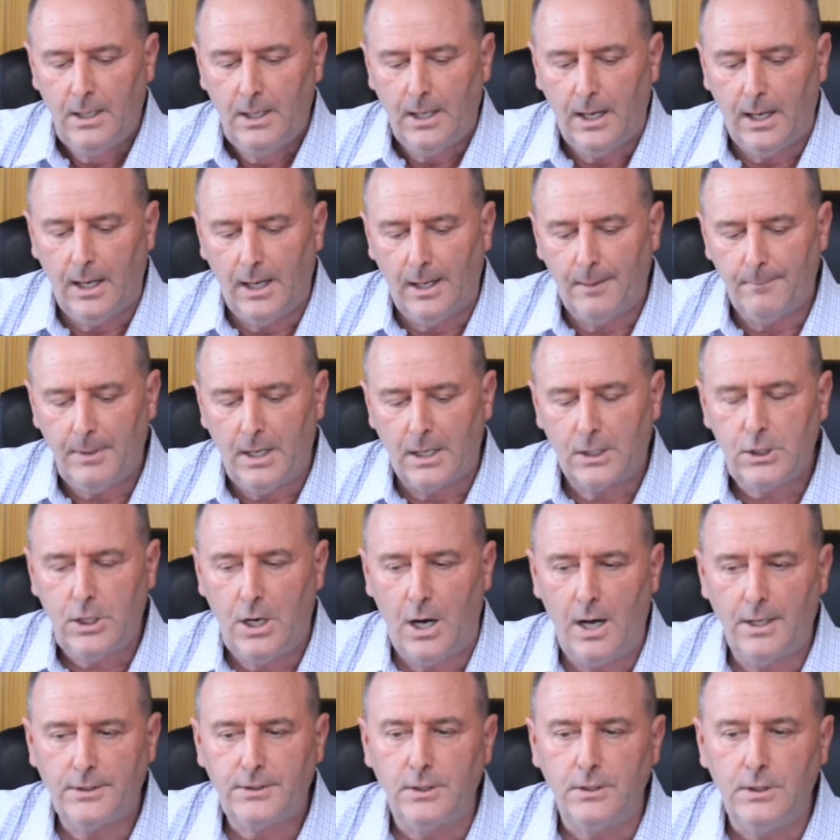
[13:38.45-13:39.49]
A
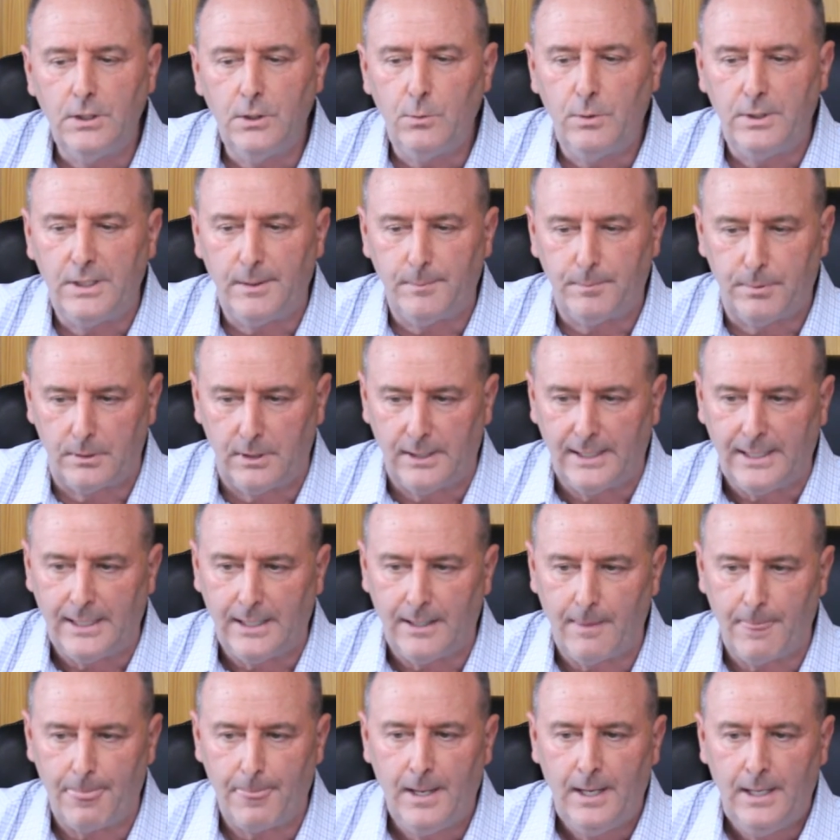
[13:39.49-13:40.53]
continuity
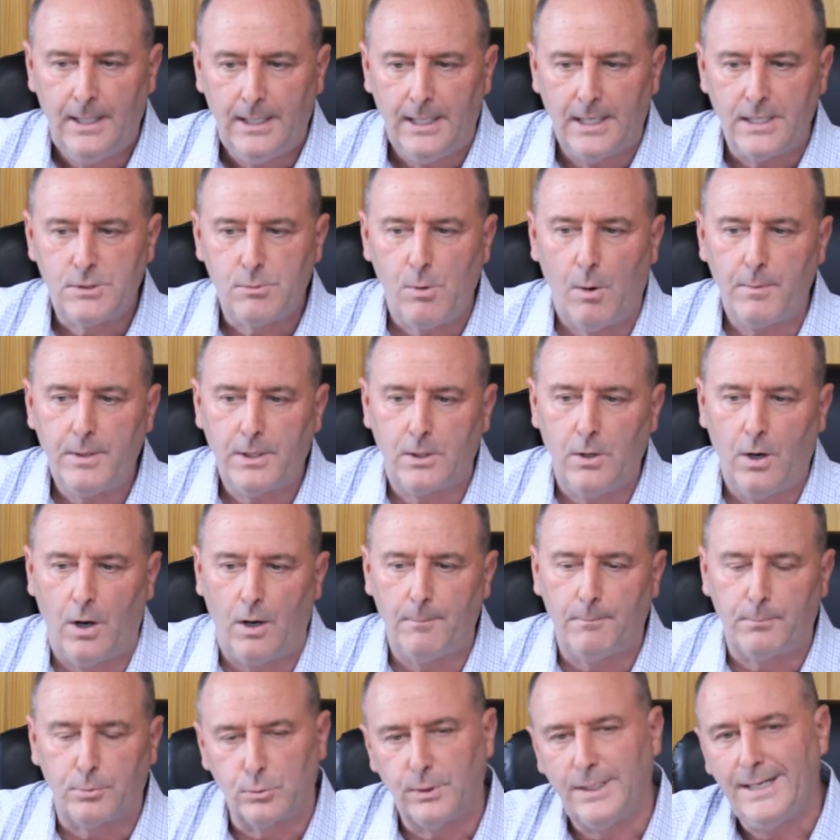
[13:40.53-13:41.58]
plan is what we call
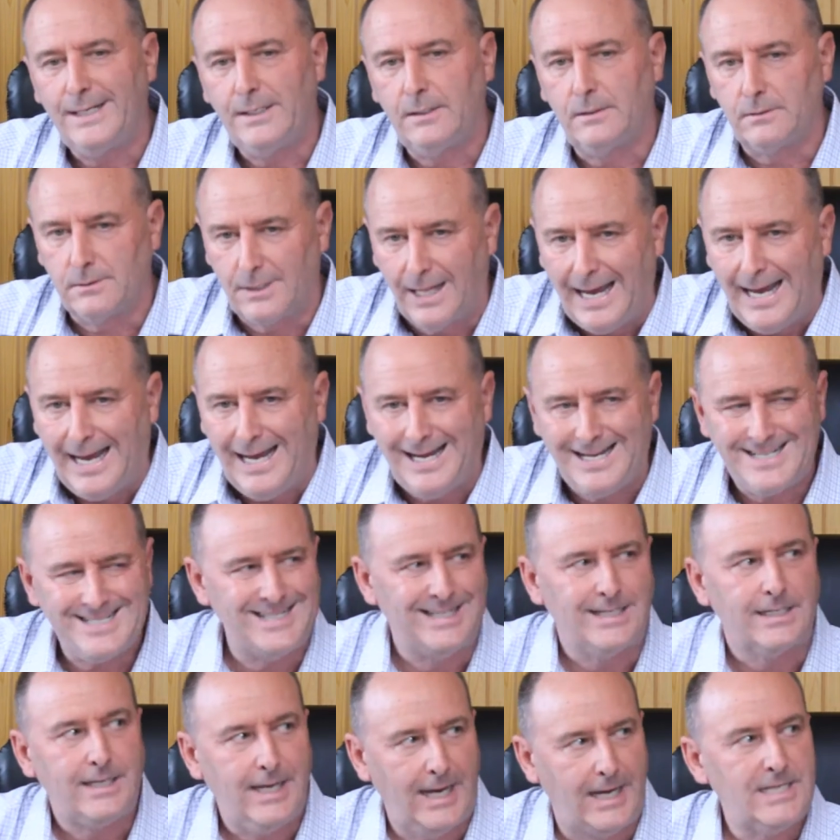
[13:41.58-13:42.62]
break glass
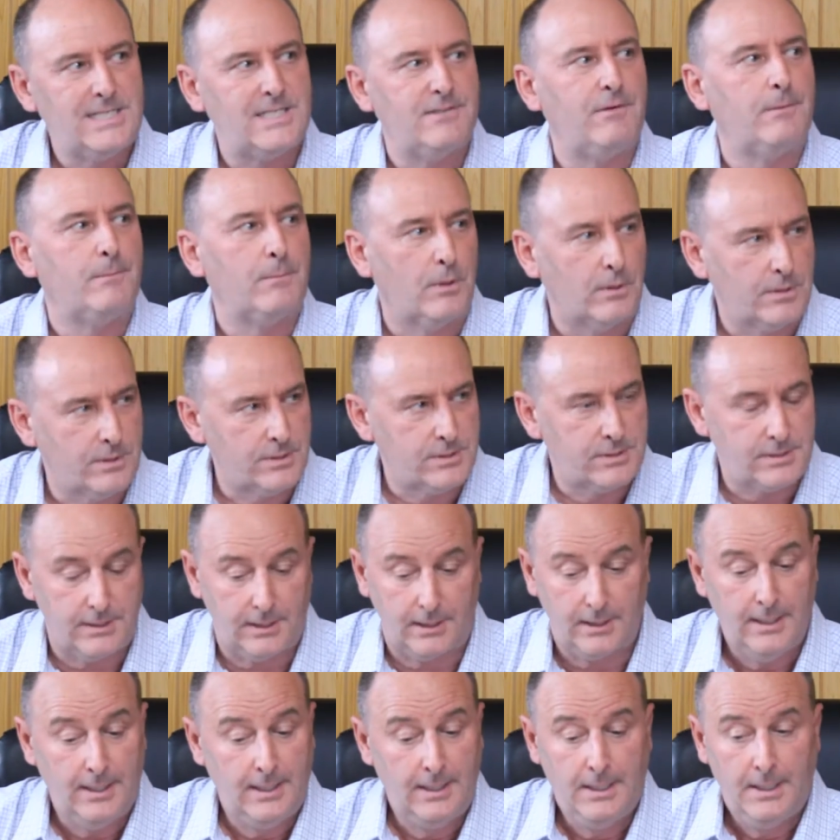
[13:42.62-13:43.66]
in case of emergency.